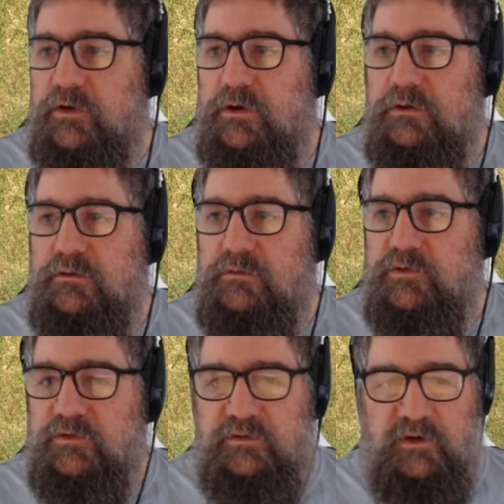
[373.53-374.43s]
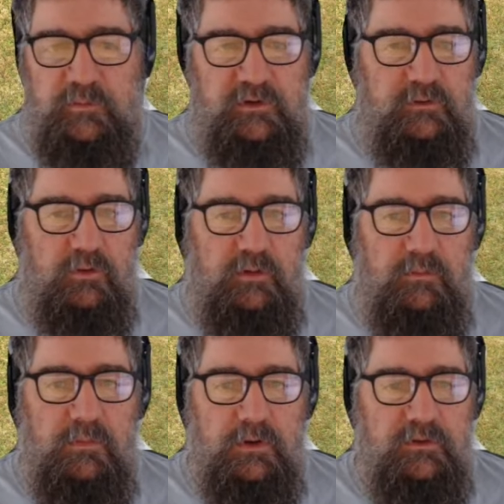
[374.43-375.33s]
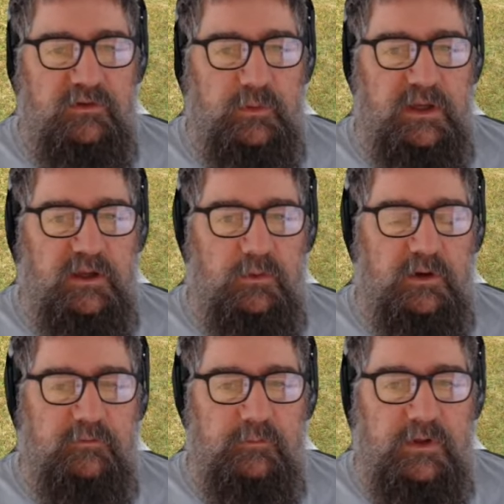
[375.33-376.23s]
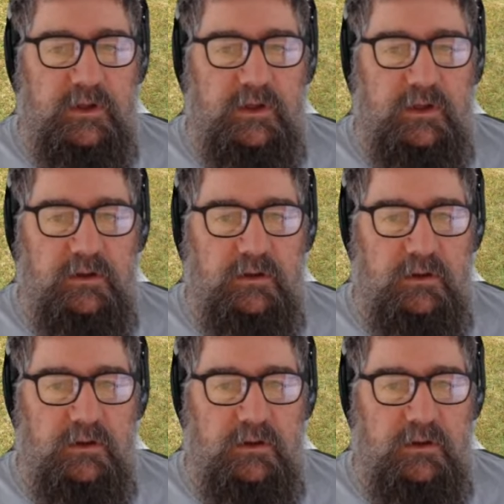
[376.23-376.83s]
Let me just come into the right mode so we can get away from there.